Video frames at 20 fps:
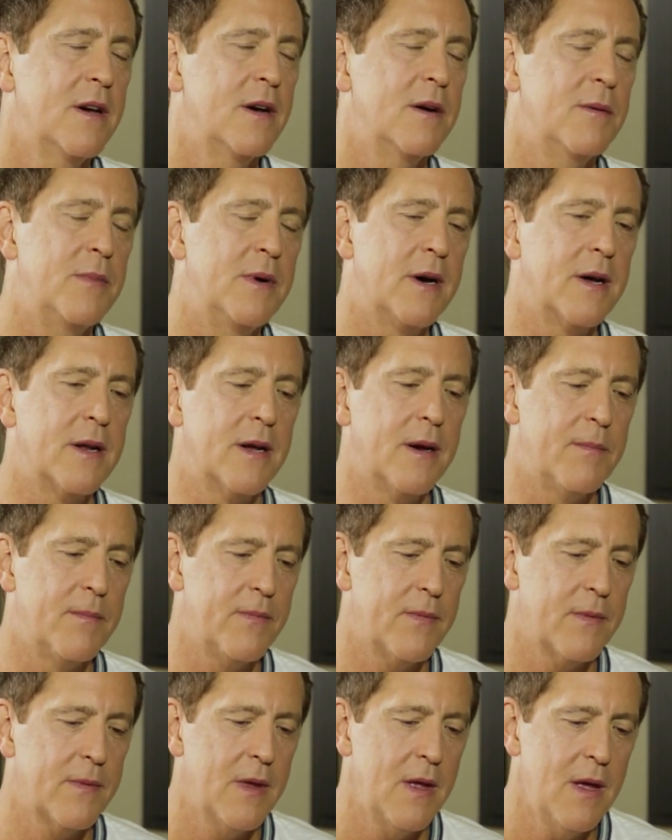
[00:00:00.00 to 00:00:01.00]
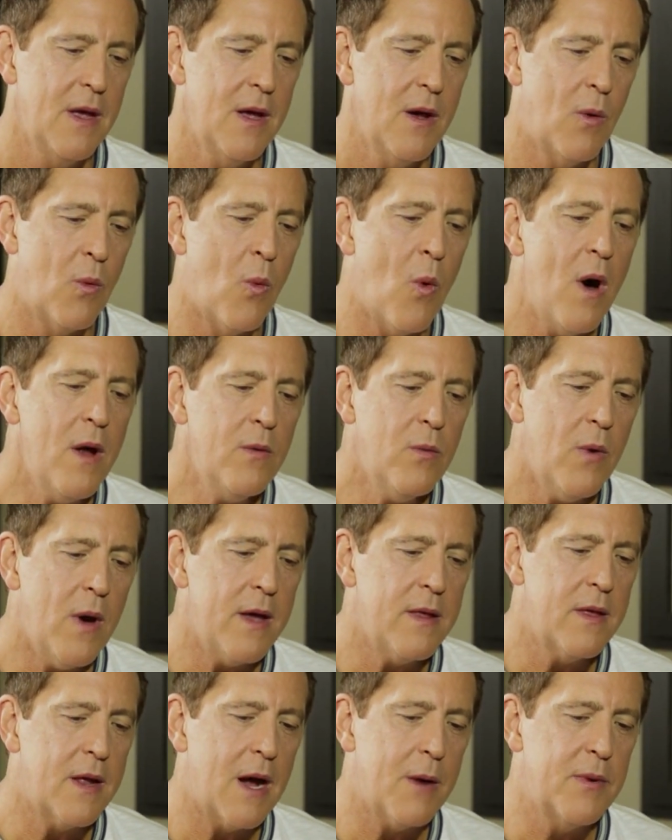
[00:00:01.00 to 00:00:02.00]
Mm-hmm. But um, one
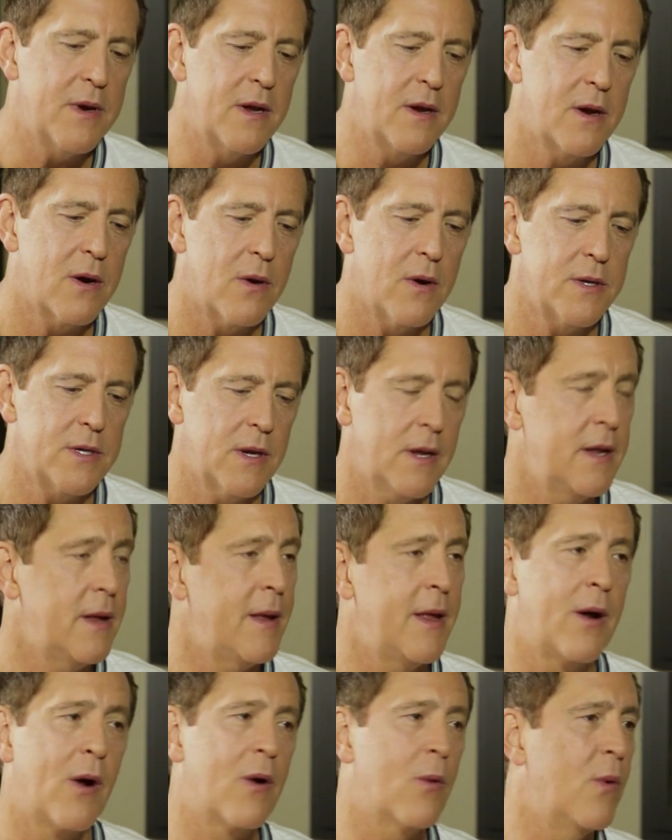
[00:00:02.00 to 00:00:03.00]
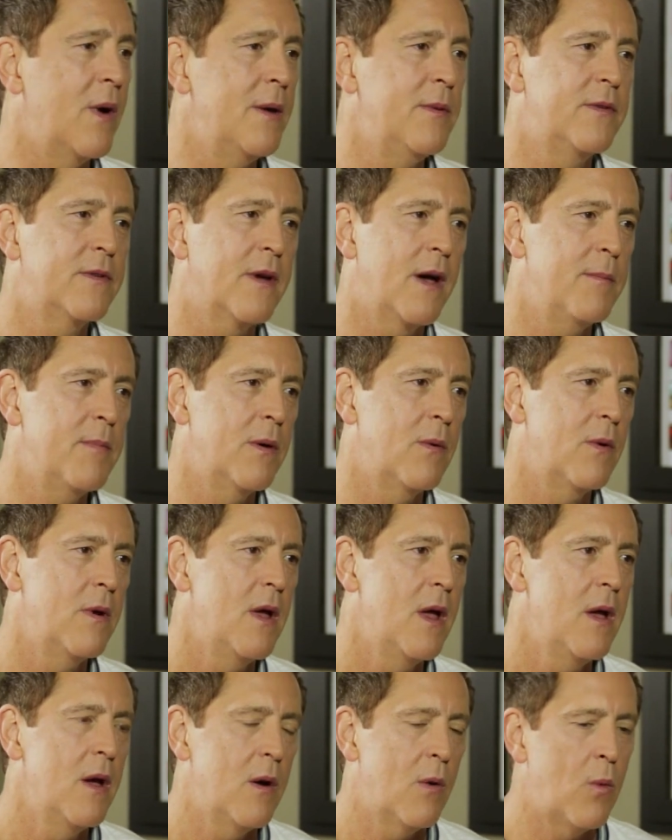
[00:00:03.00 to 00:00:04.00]
way that I would encourage, in our website, but
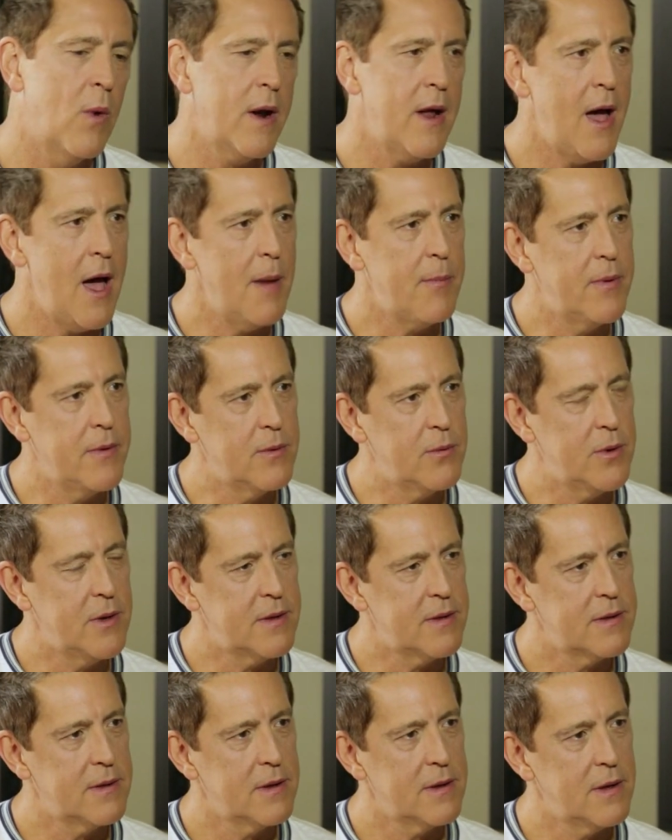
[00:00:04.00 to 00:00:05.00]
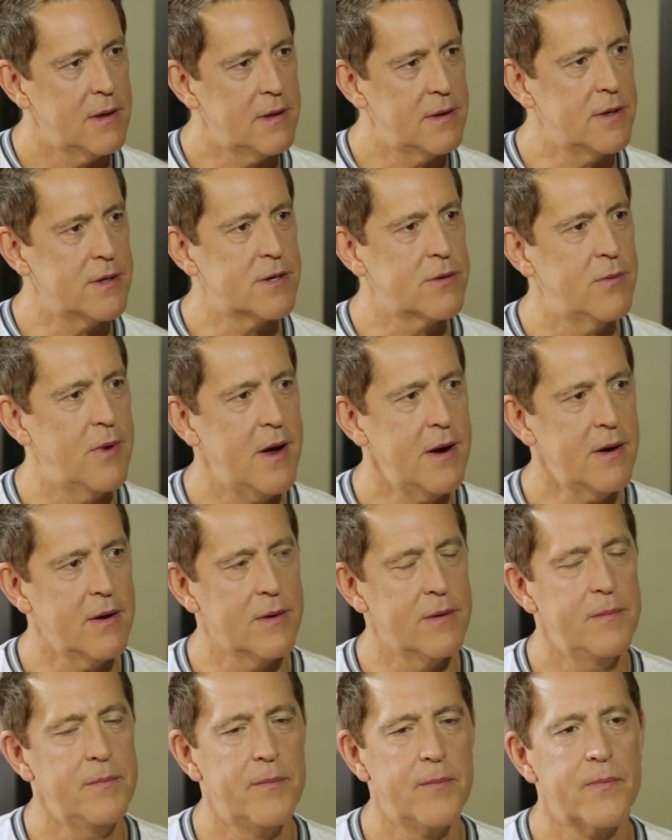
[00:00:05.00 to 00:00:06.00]
what happened with this
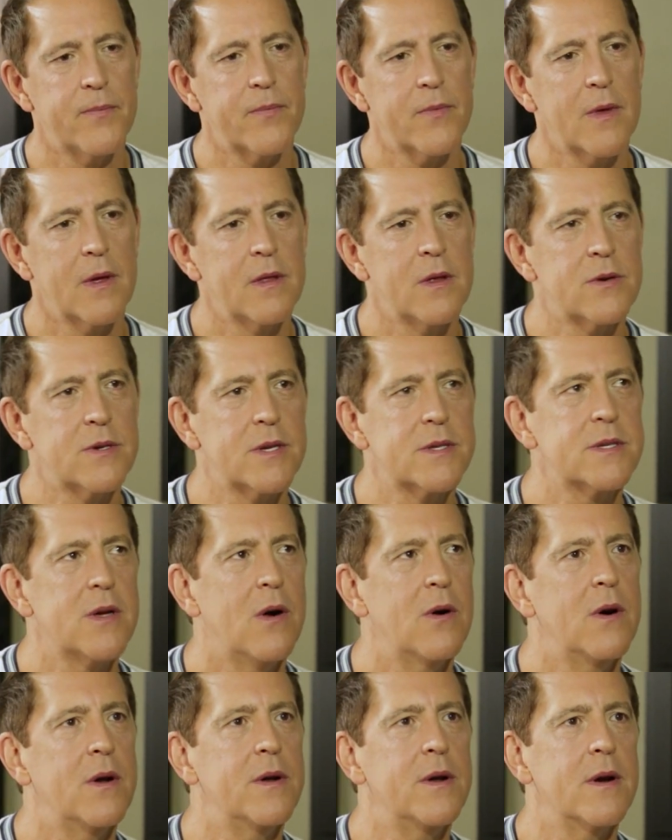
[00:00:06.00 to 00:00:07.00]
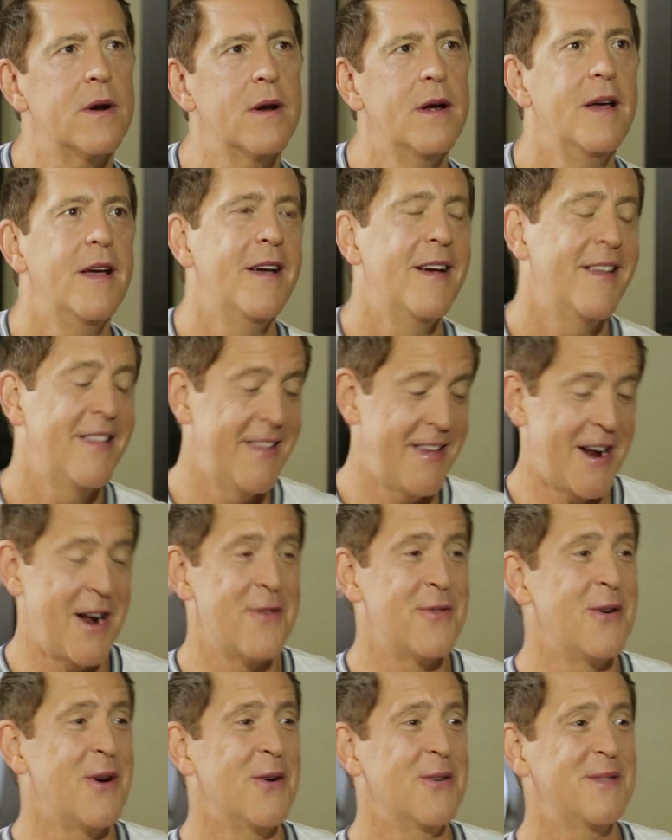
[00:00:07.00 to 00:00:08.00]
record? There's a song on there that
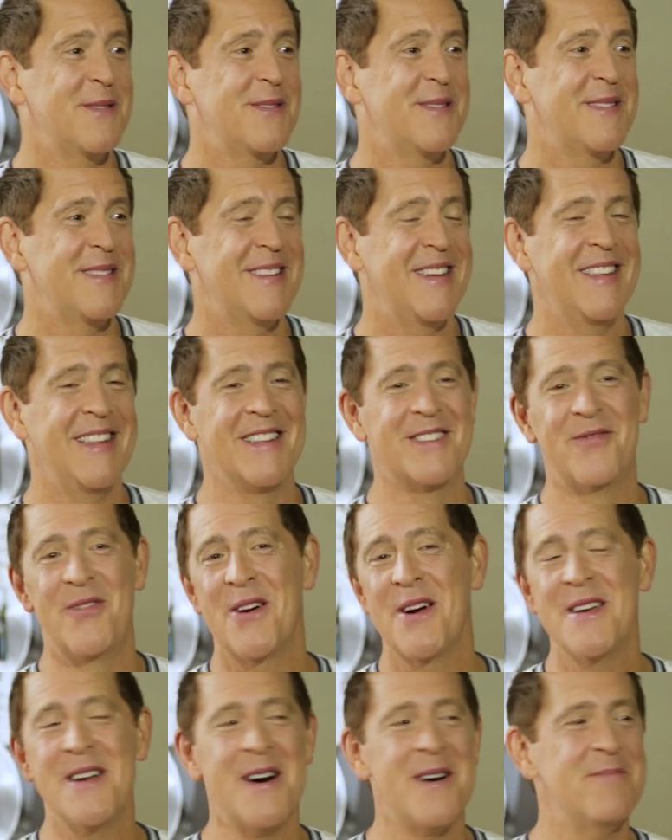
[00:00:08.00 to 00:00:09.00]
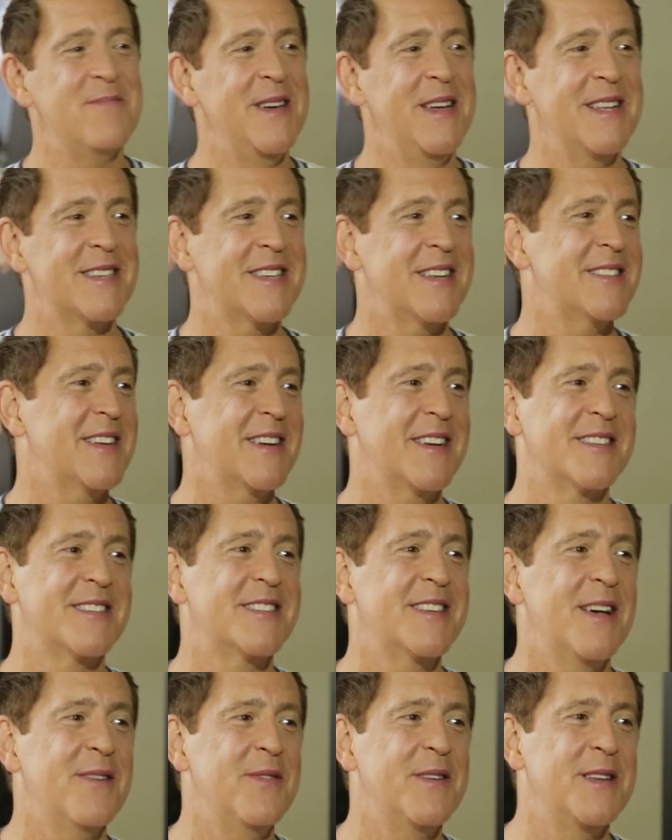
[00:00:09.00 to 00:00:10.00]
I wrote. It's very upbeat. It sounds like a
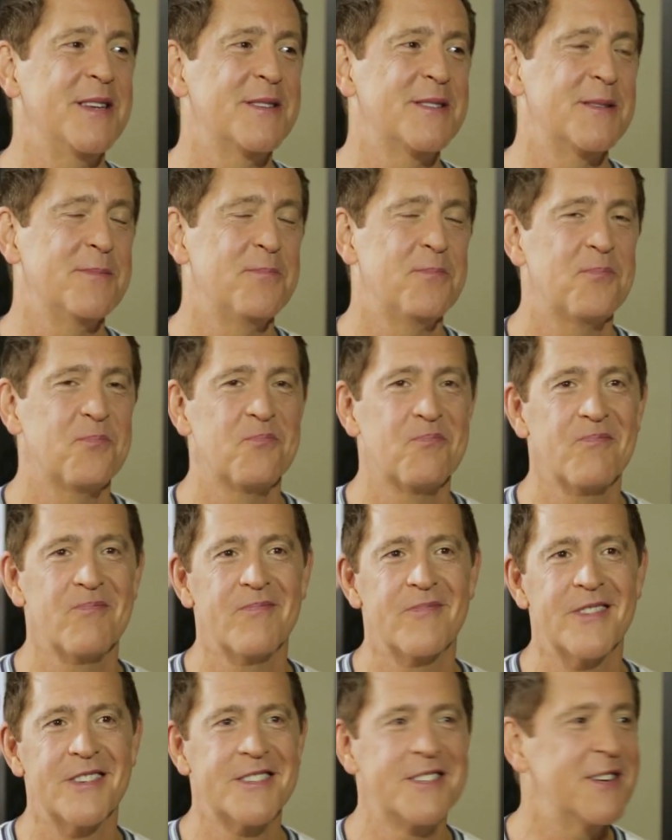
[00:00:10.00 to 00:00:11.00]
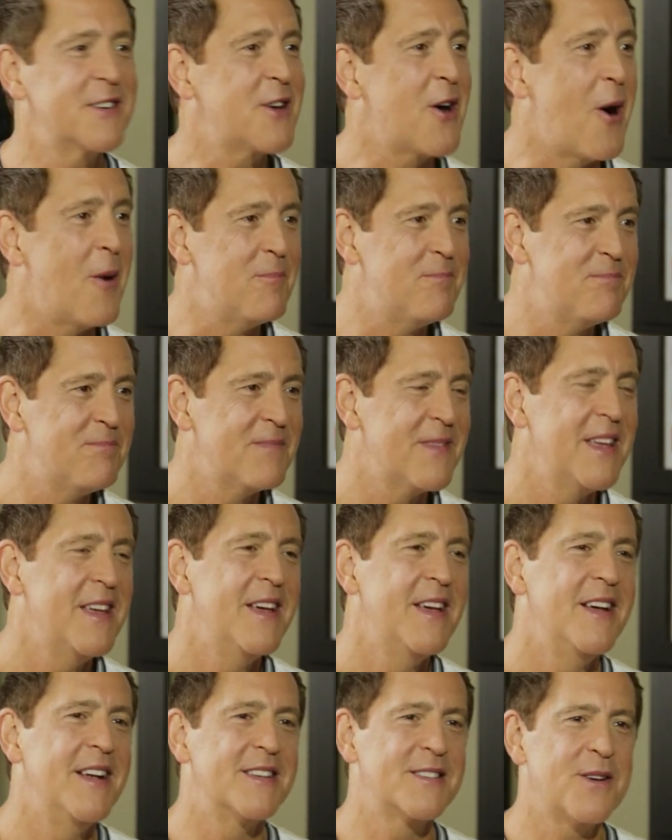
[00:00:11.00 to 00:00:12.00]
'70s sitcom.
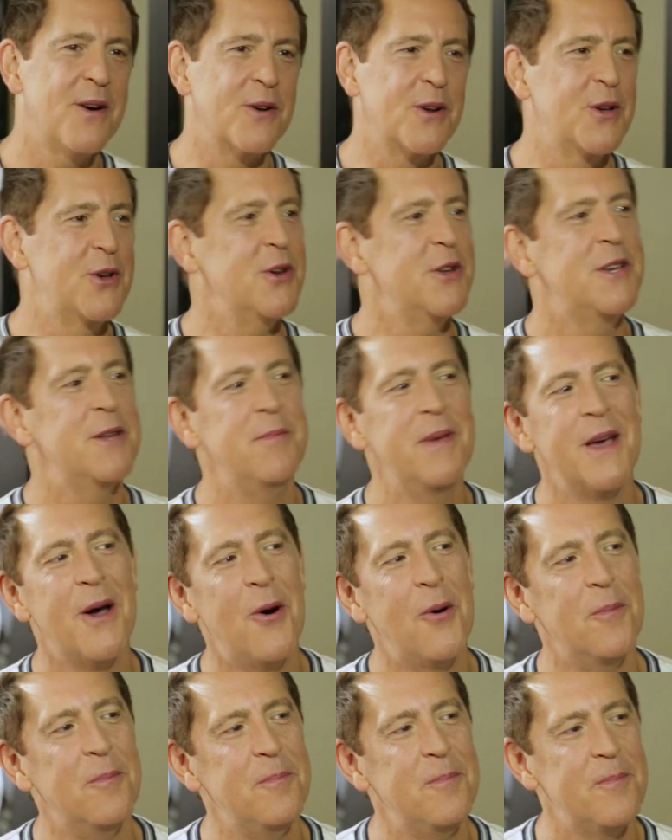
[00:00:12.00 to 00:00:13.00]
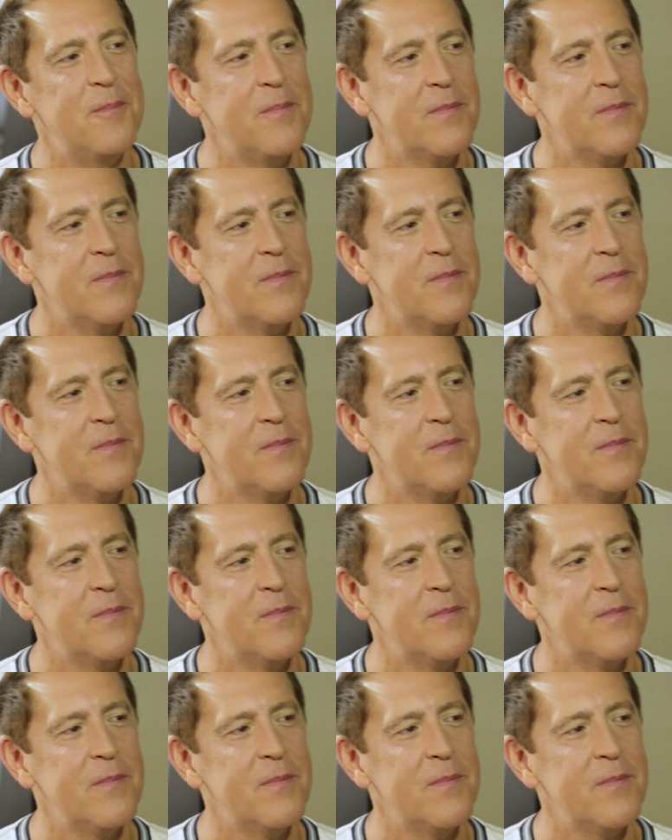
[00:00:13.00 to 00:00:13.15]
It's called Good to Be Home.